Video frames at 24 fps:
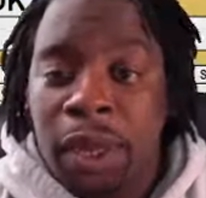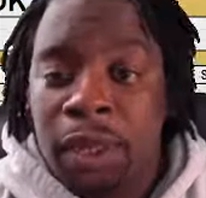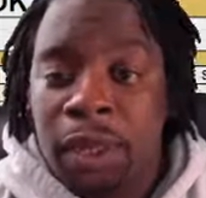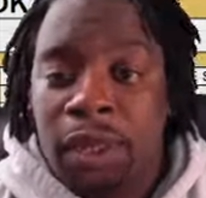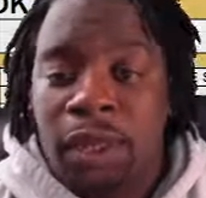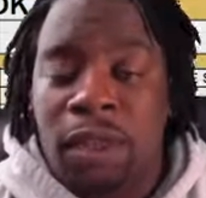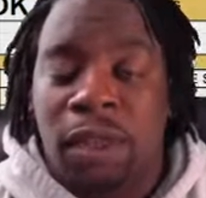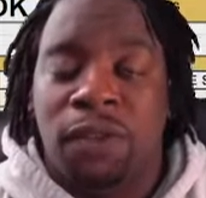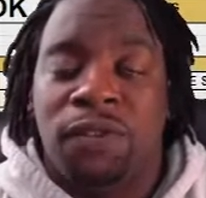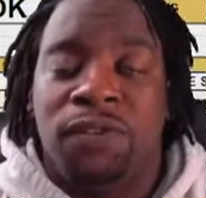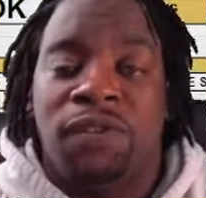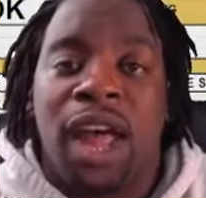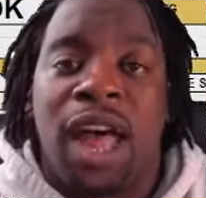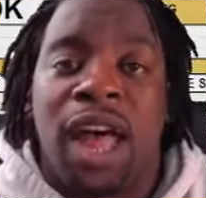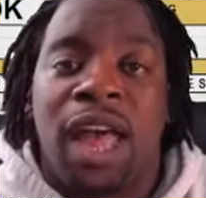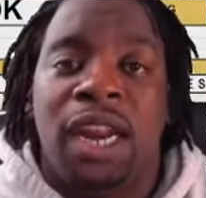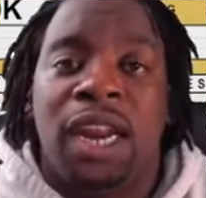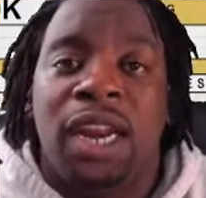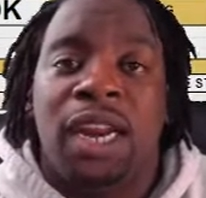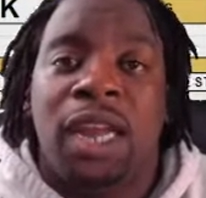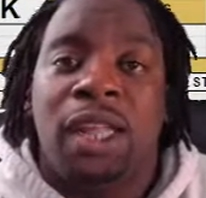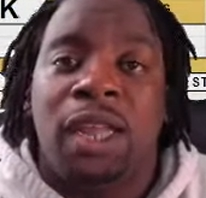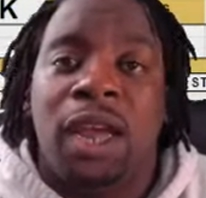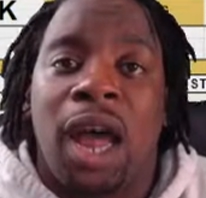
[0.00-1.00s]
Just find
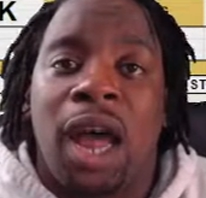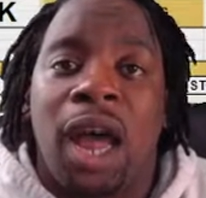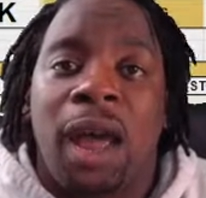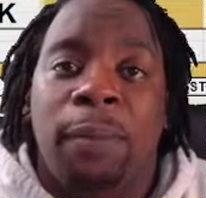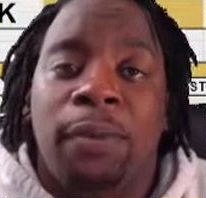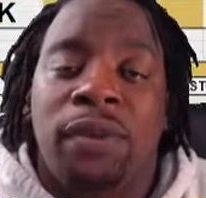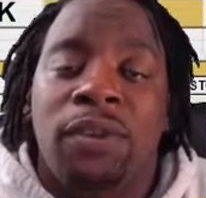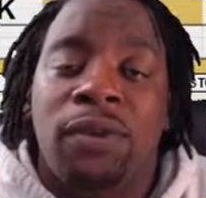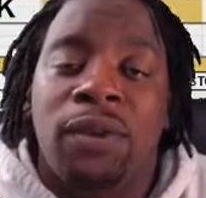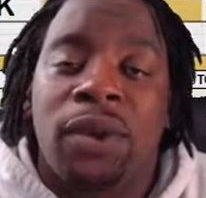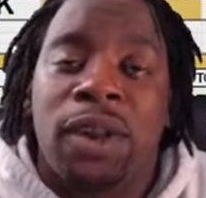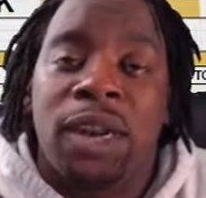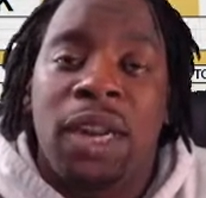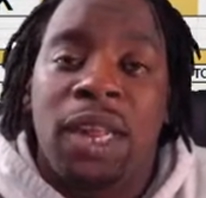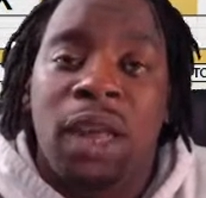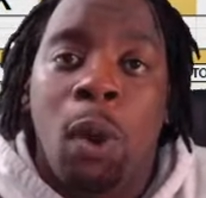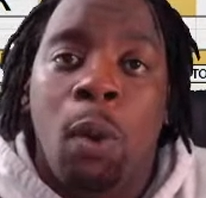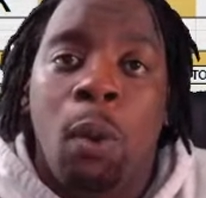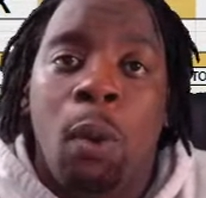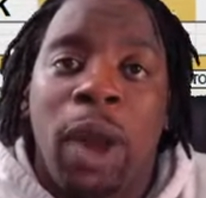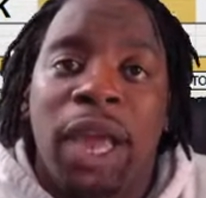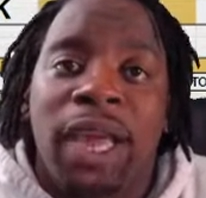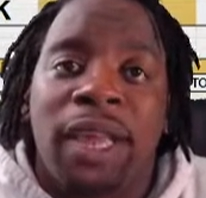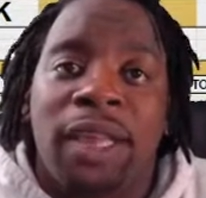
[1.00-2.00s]
another opportunity
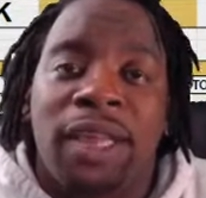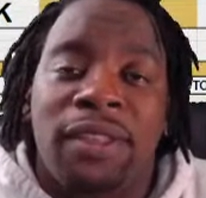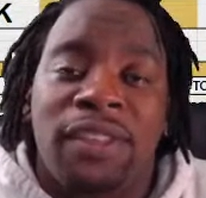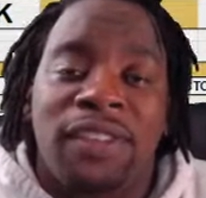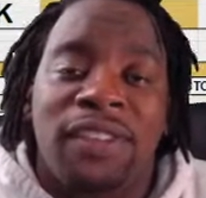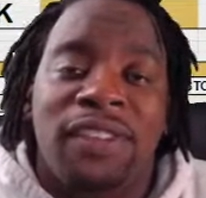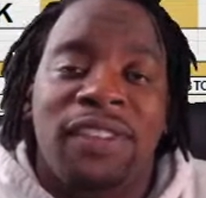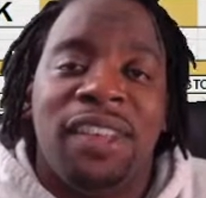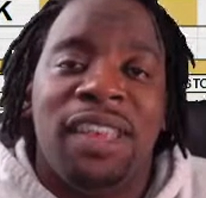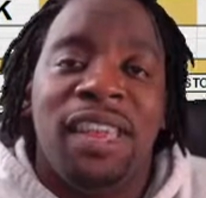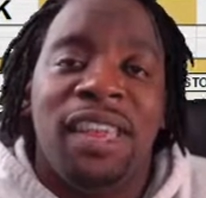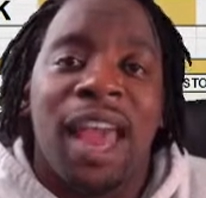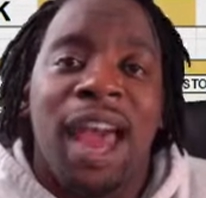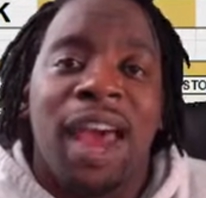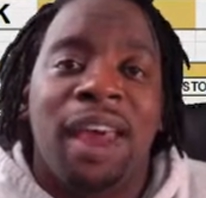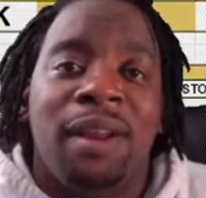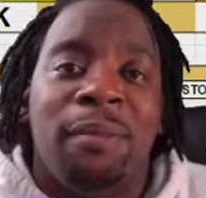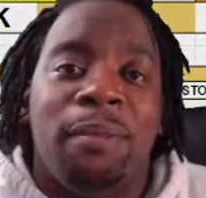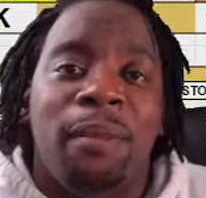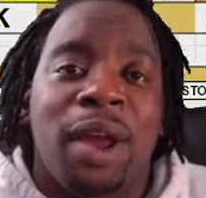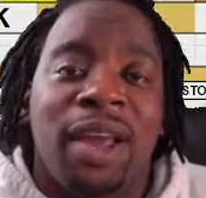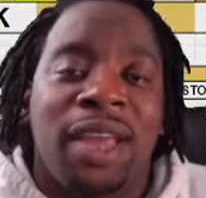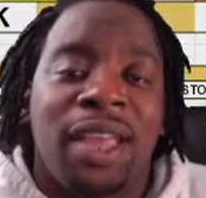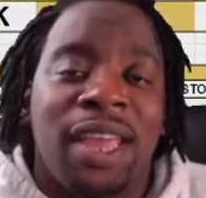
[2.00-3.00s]
or wait and see how the
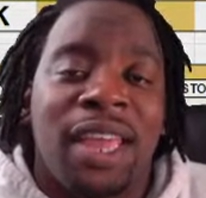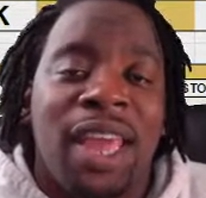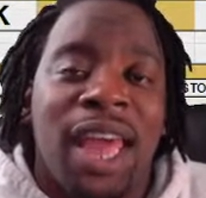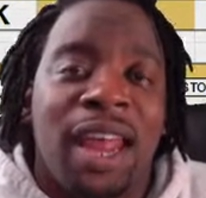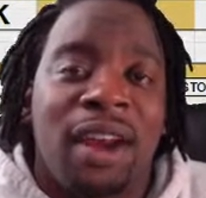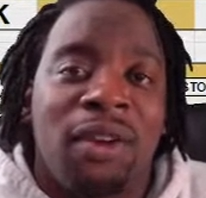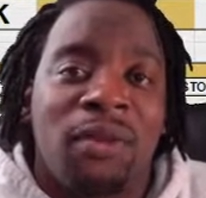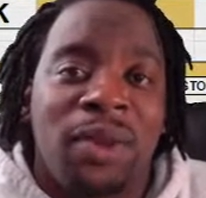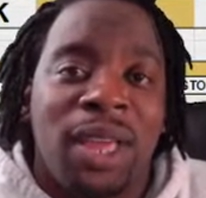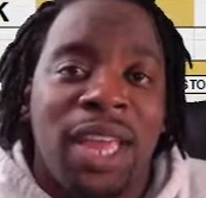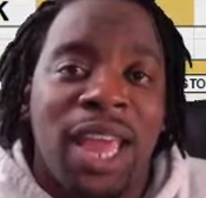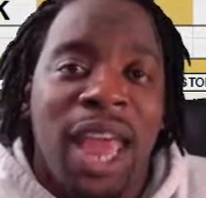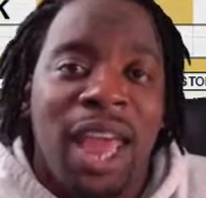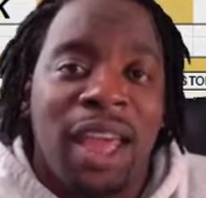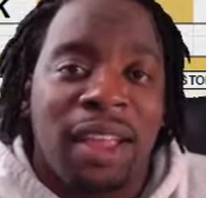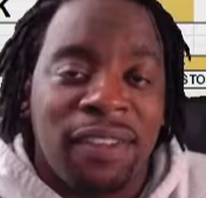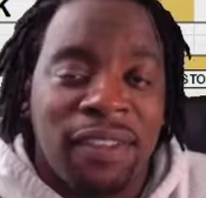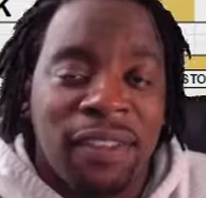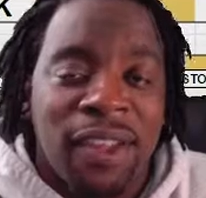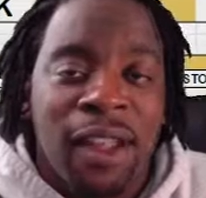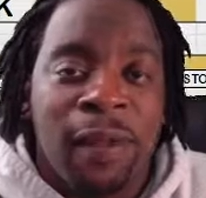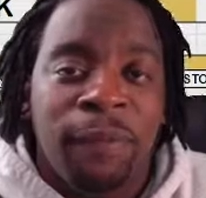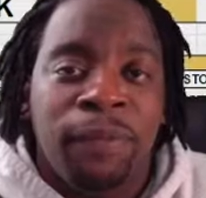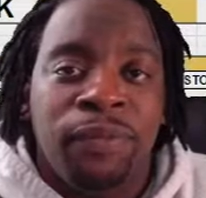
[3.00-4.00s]
market kind of reacts
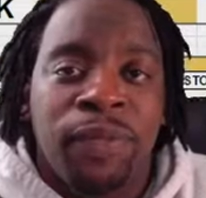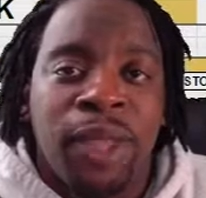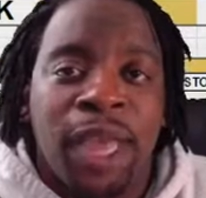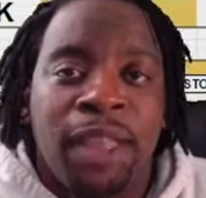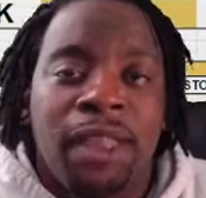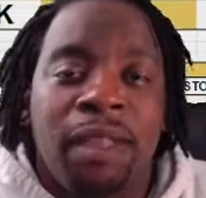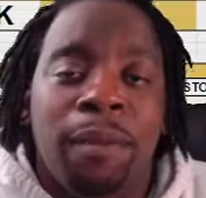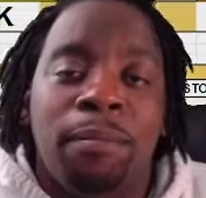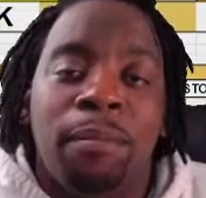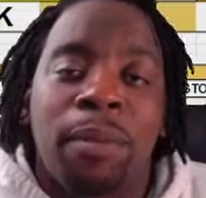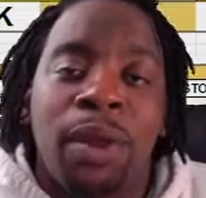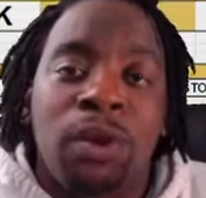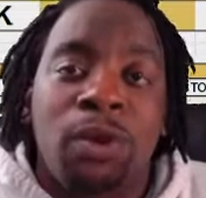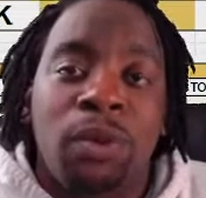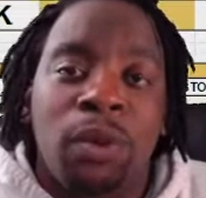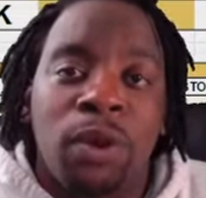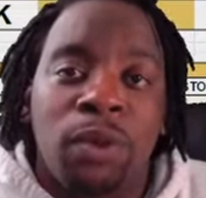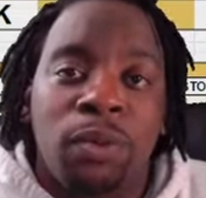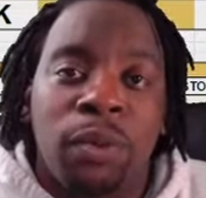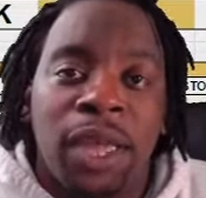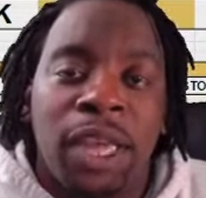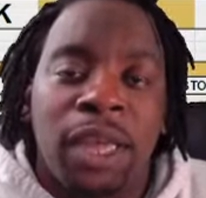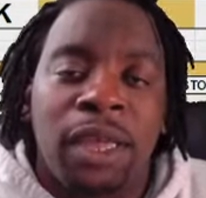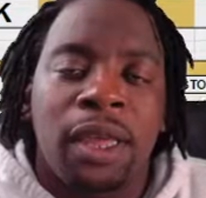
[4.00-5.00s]
at the middle of the
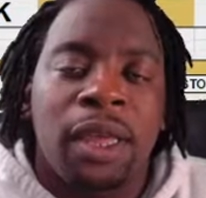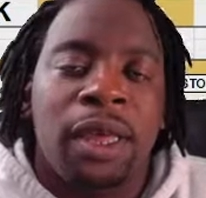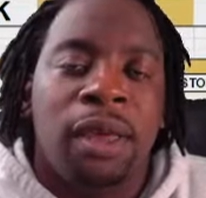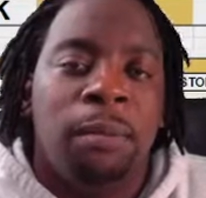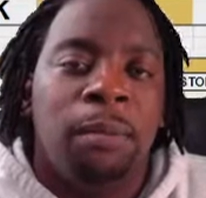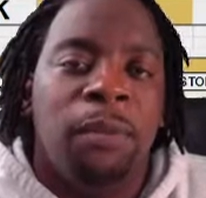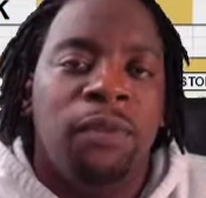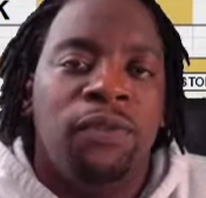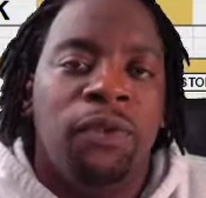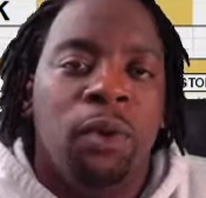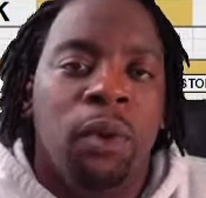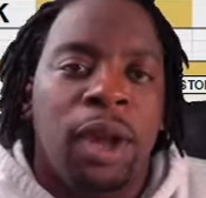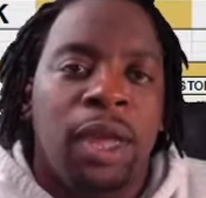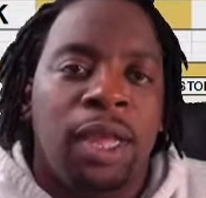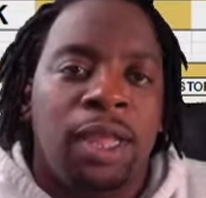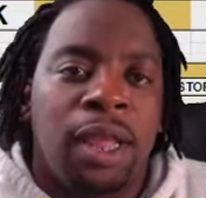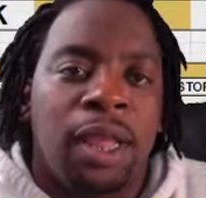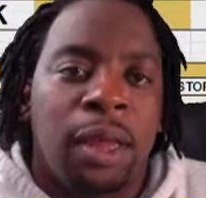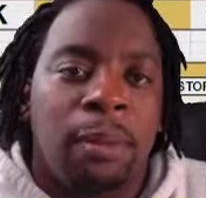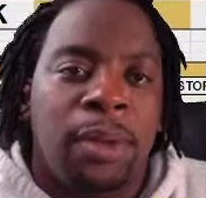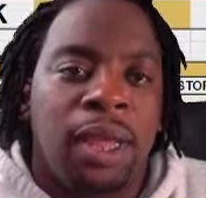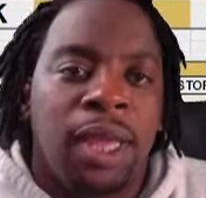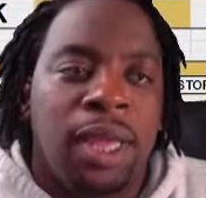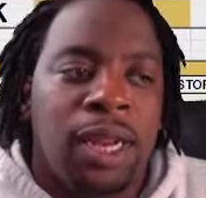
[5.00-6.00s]
week before I end
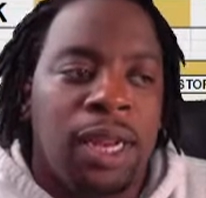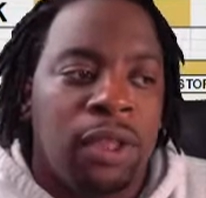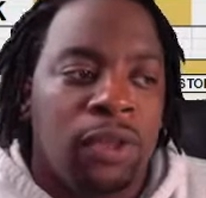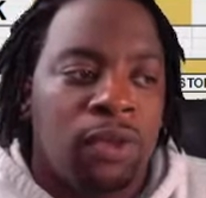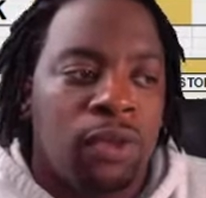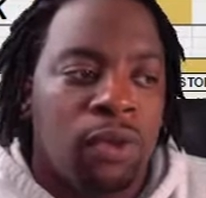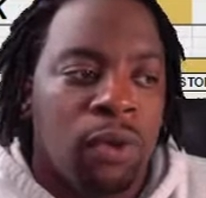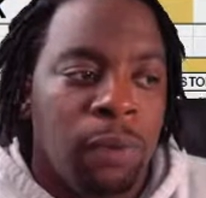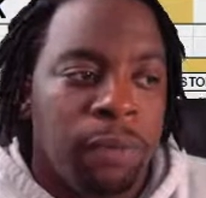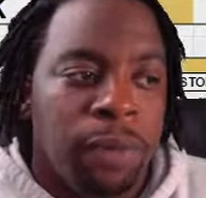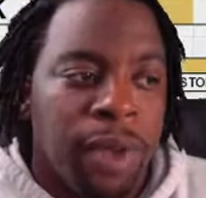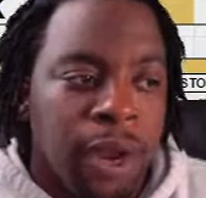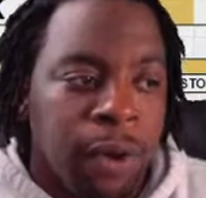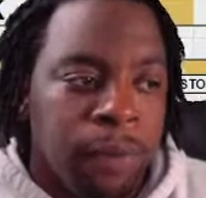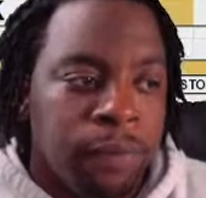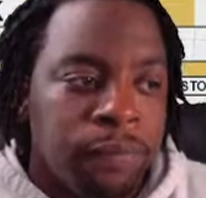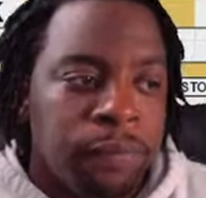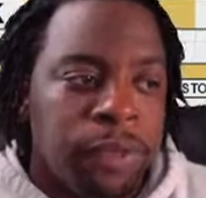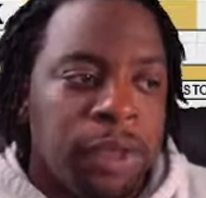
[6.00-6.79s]
up getting into a pair.